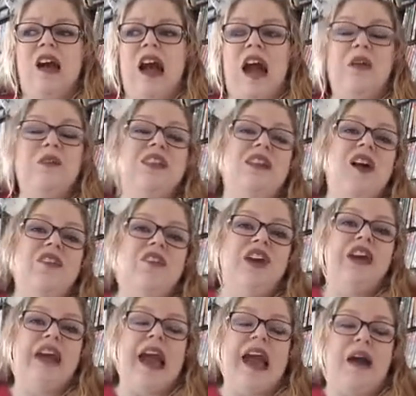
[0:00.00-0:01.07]
I was not
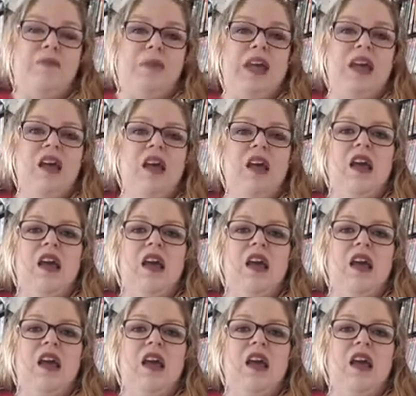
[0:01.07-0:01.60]
very happy.